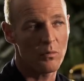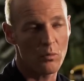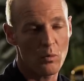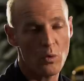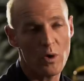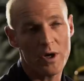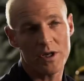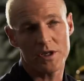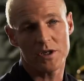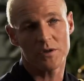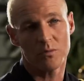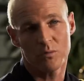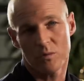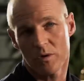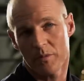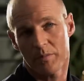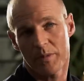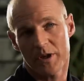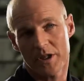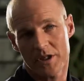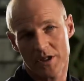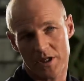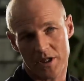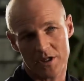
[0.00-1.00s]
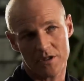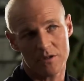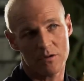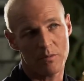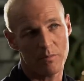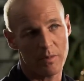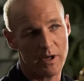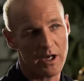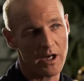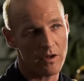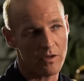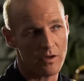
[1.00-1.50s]
wish would be just to
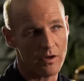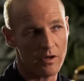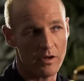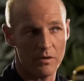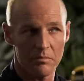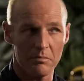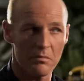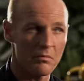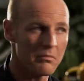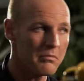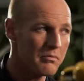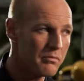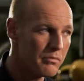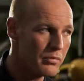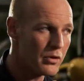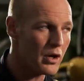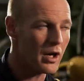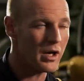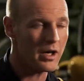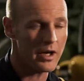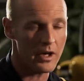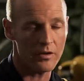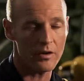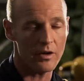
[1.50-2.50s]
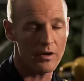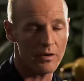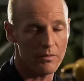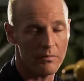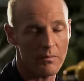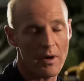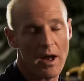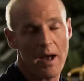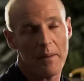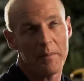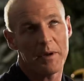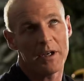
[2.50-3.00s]
be on the, probably on the,
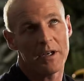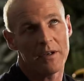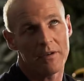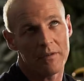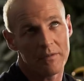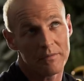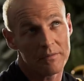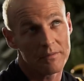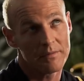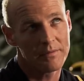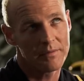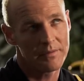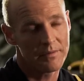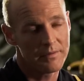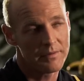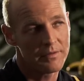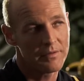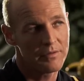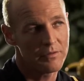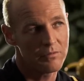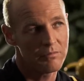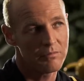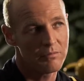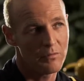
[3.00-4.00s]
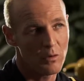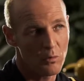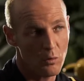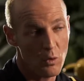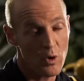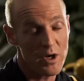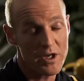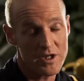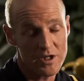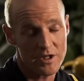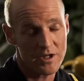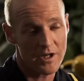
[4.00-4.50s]
I mean,
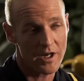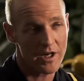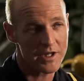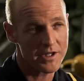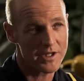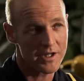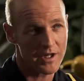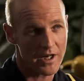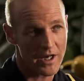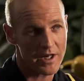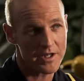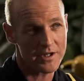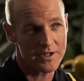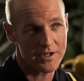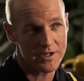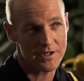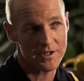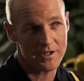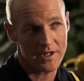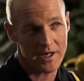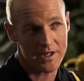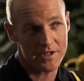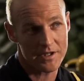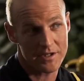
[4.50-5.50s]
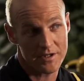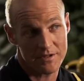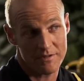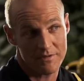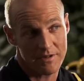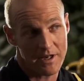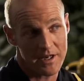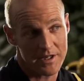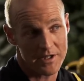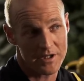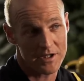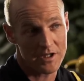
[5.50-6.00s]
wish as, as, as,
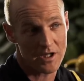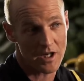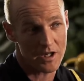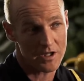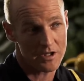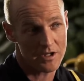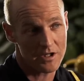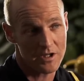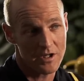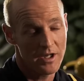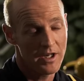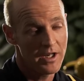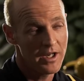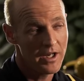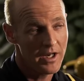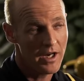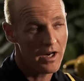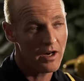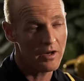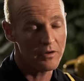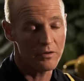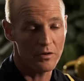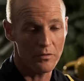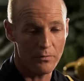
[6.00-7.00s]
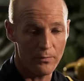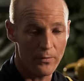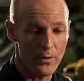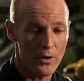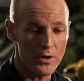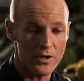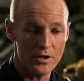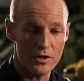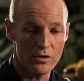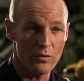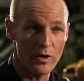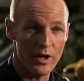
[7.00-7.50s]
as such on the
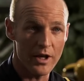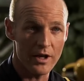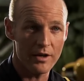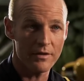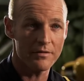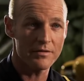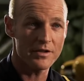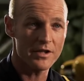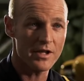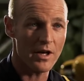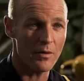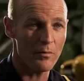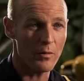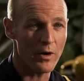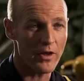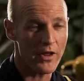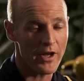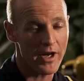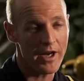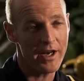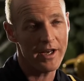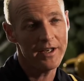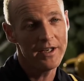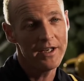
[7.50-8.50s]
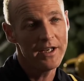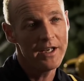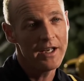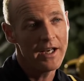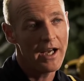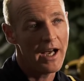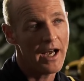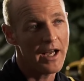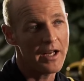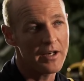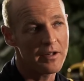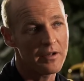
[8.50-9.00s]
first three, somewhere there,
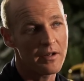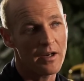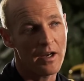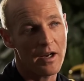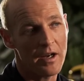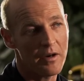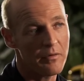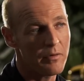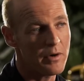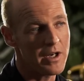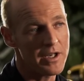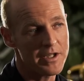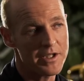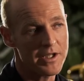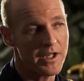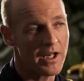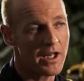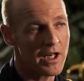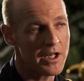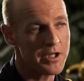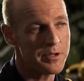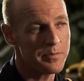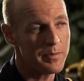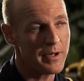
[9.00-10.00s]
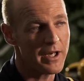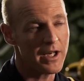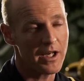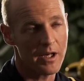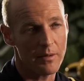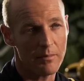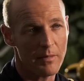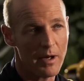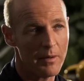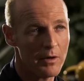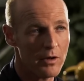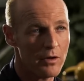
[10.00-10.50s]
and uh, realistically
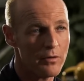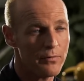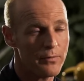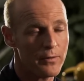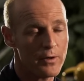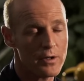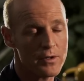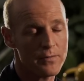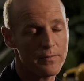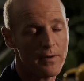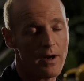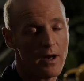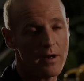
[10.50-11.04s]
speaking, maybe on the first